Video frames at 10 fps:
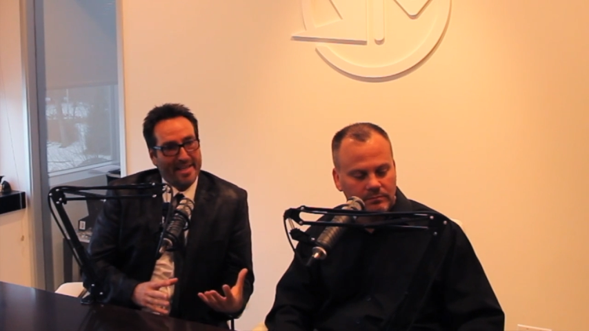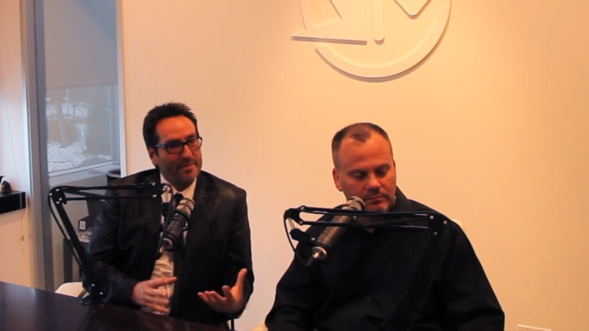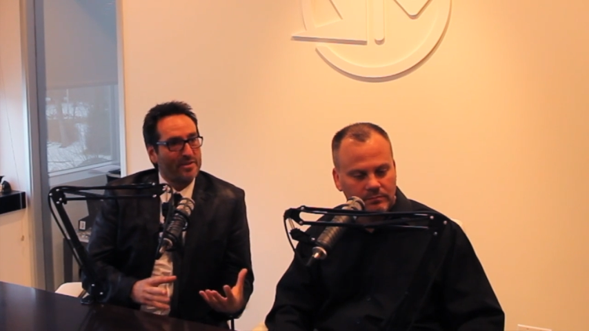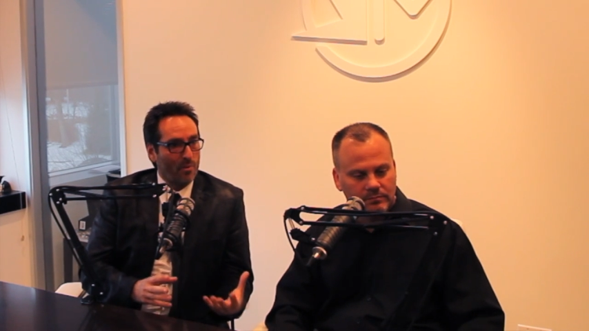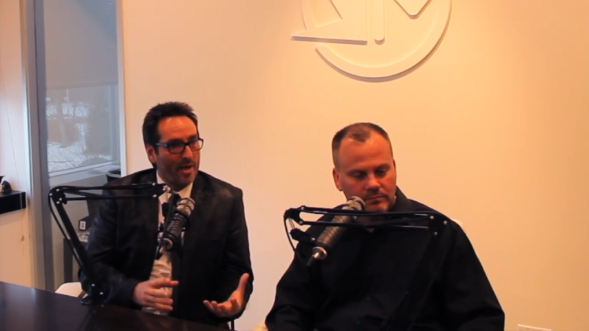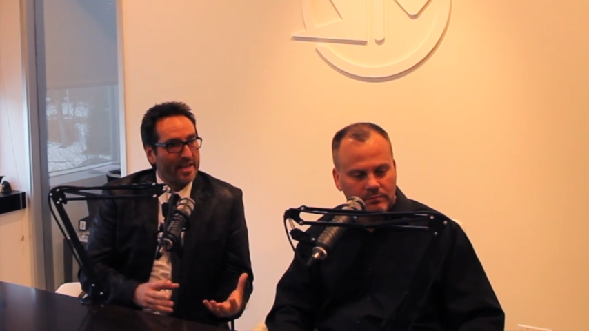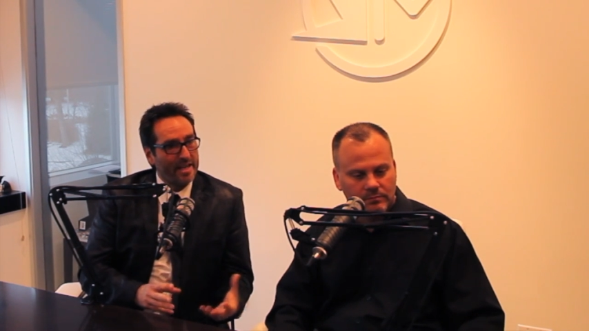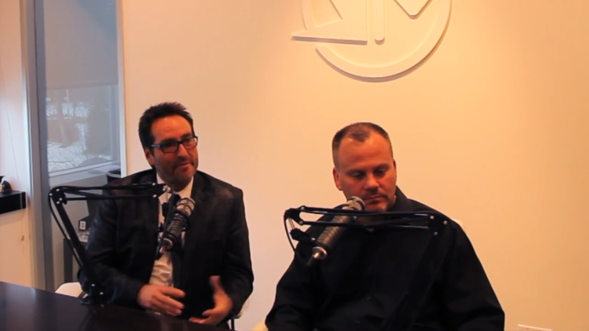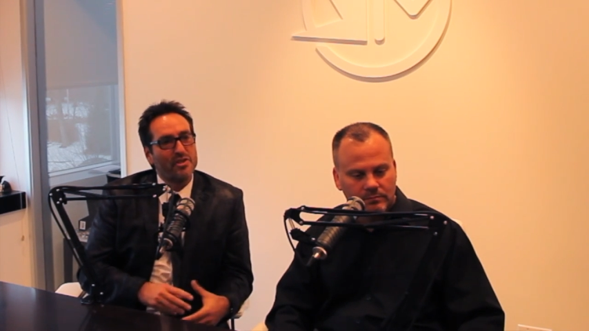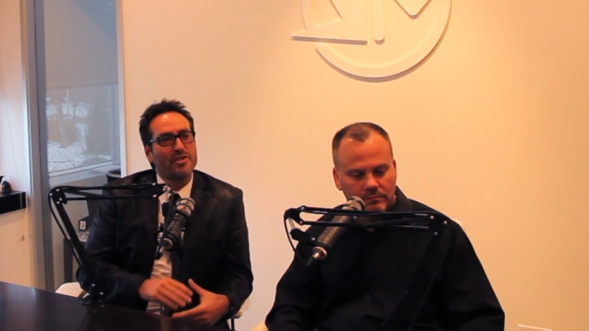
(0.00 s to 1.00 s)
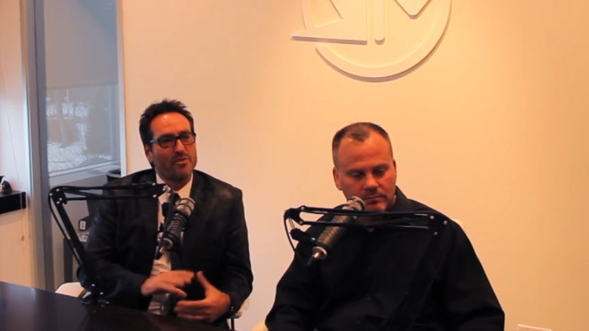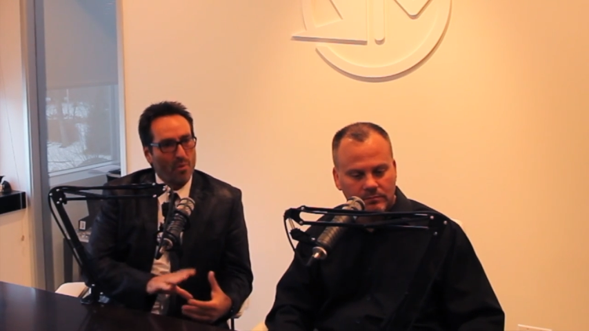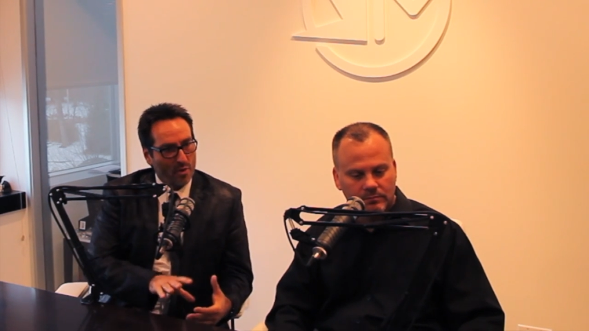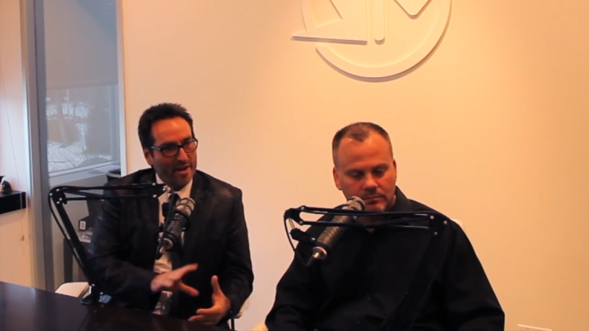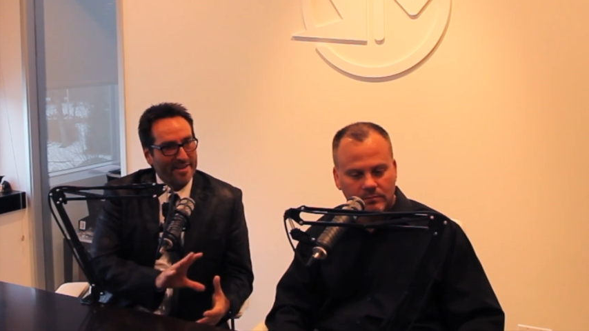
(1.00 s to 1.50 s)
Speaker 1: give us a wedding gift. She says,
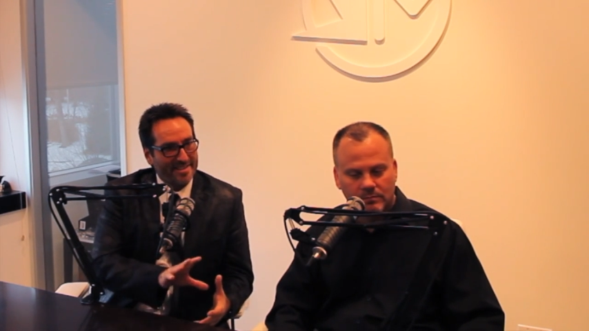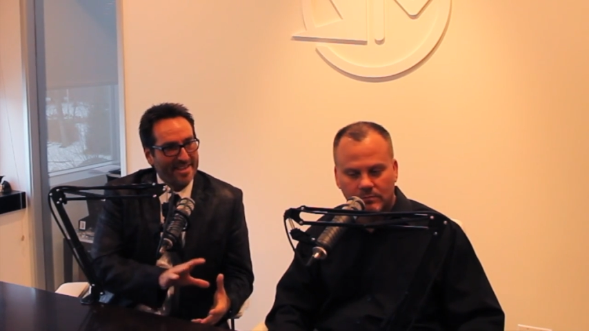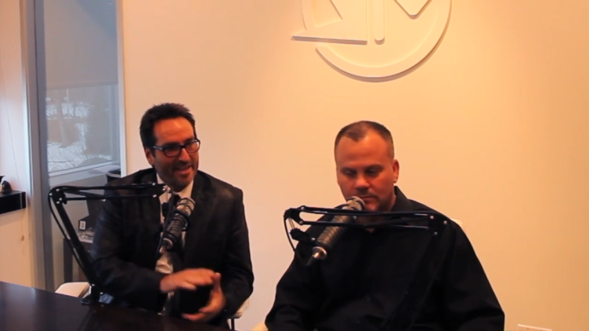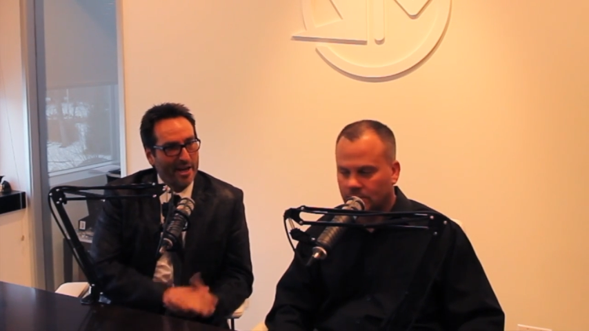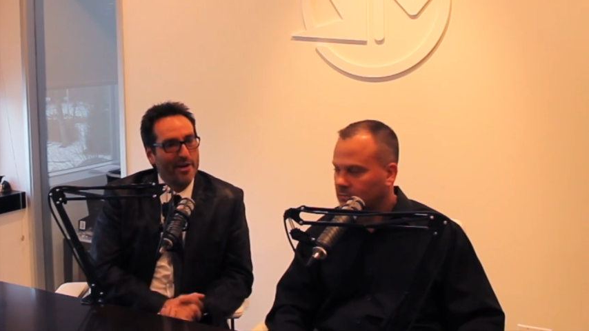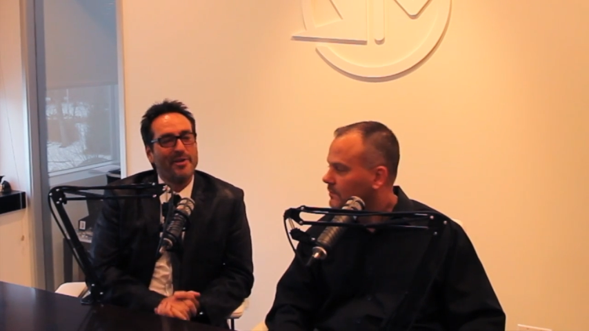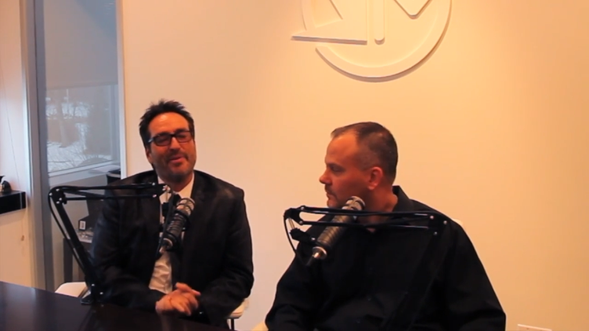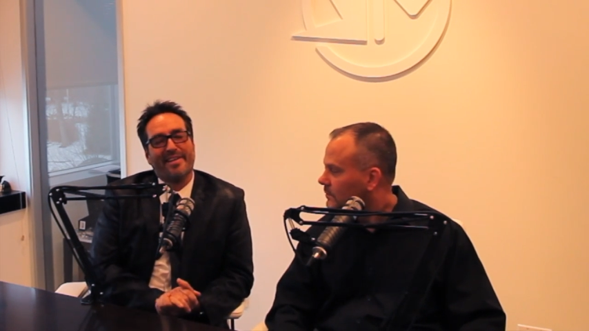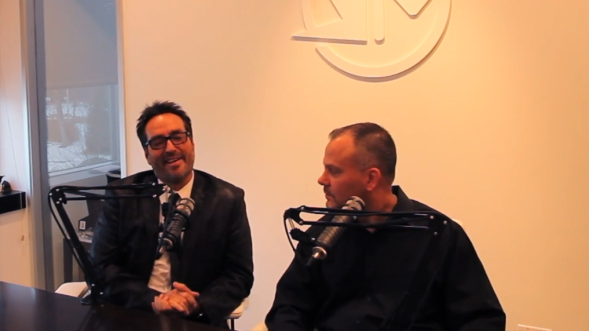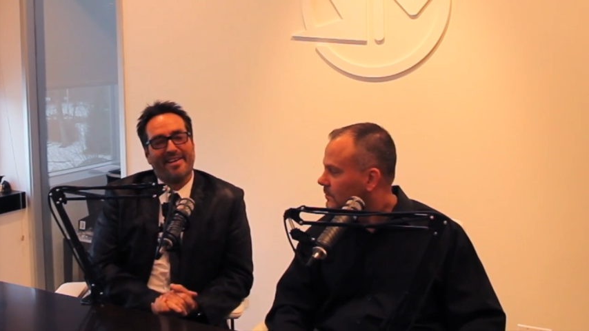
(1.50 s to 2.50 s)
"Don't worry, I'm going to take care of you."